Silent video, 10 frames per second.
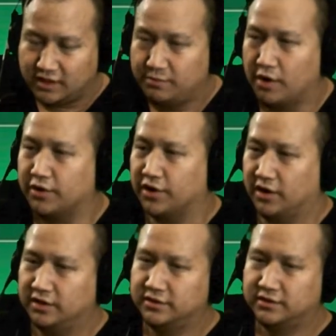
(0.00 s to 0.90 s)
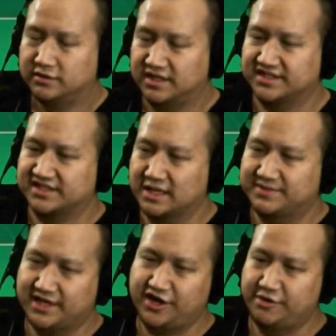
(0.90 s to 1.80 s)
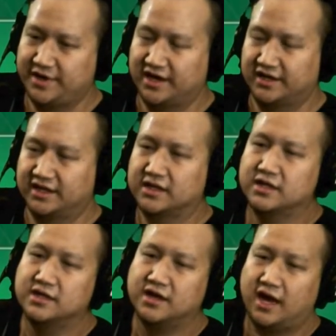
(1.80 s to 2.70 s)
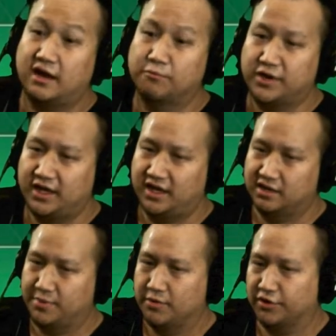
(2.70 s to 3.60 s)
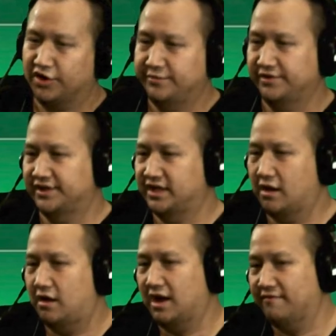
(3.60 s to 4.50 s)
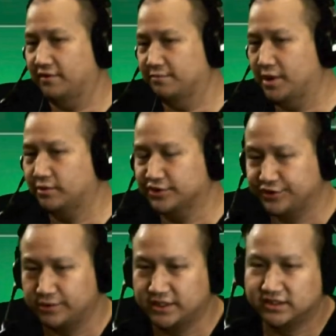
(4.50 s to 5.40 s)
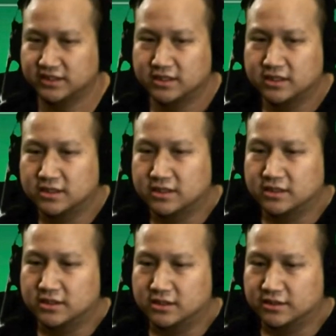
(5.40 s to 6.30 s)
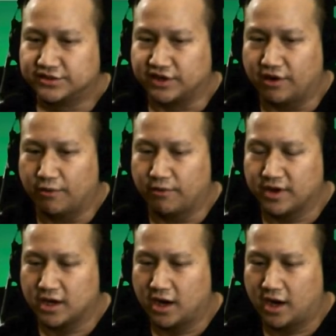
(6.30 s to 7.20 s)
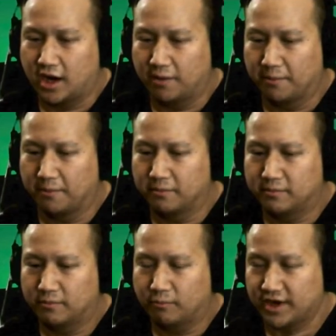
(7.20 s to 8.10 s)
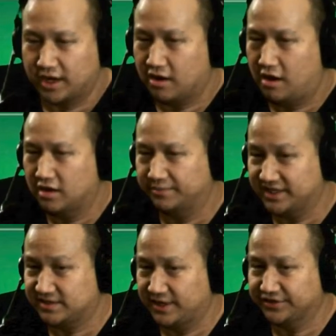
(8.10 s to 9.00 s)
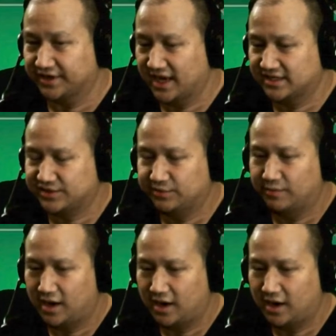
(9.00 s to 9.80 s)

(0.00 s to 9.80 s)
poker is a subset of humanity, and we in the poker community all have our own poker stories. So when I call up these special guests,